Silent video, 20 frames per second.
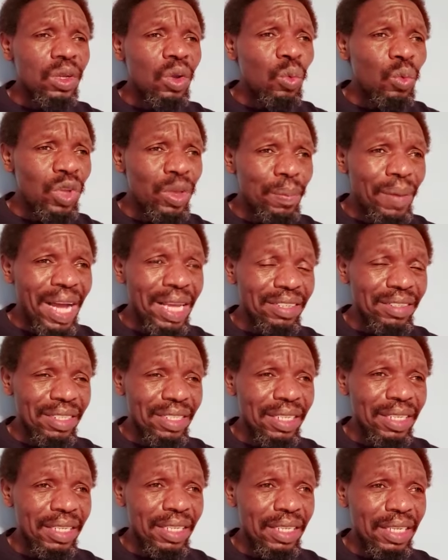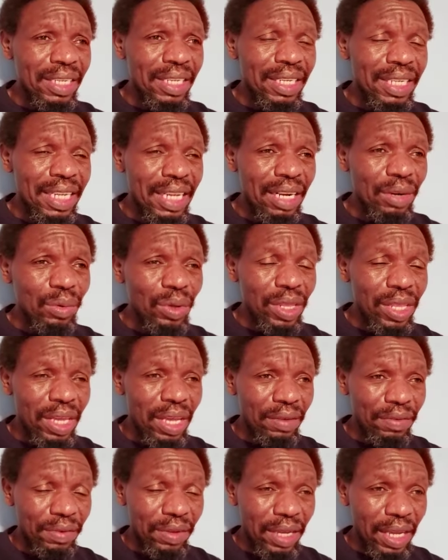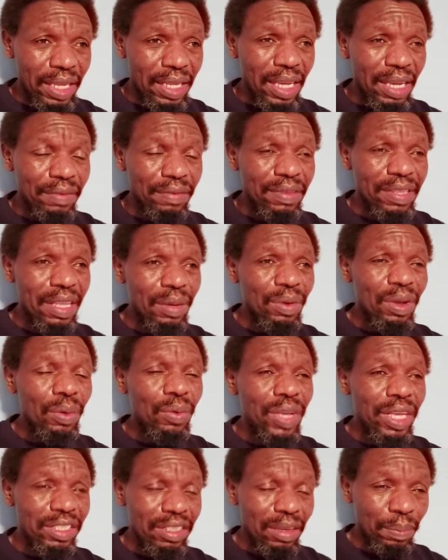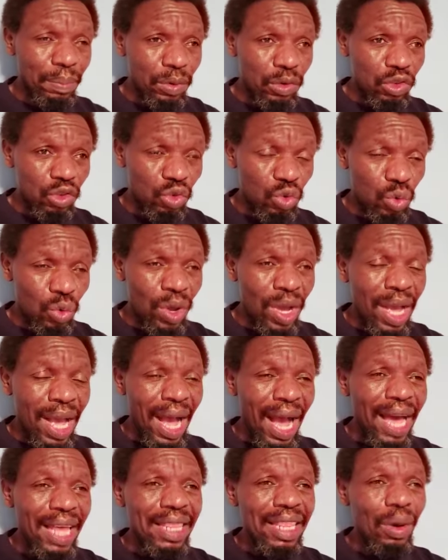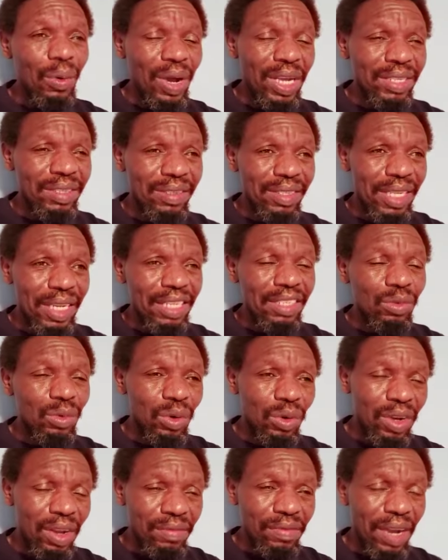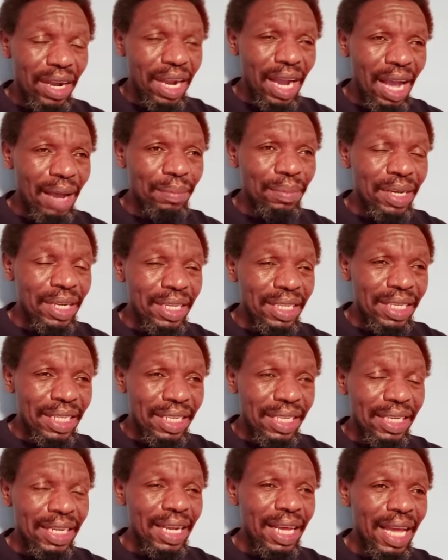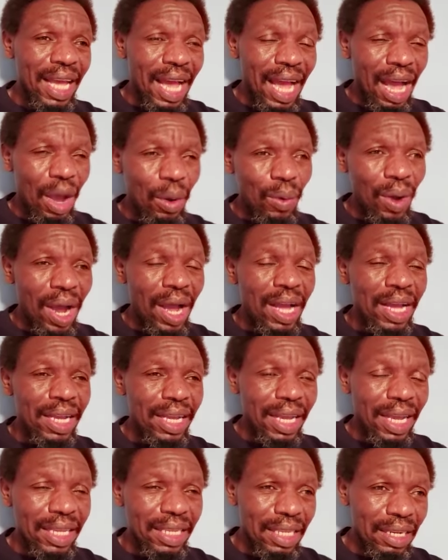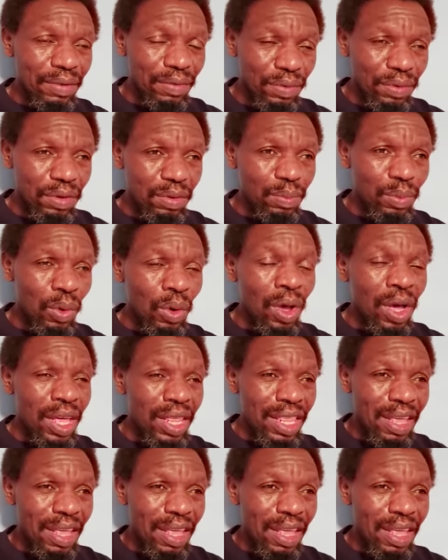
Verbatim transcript: We must deal with FKF the way we are supposed to. Otherwise, change will never come in our Kenyan football.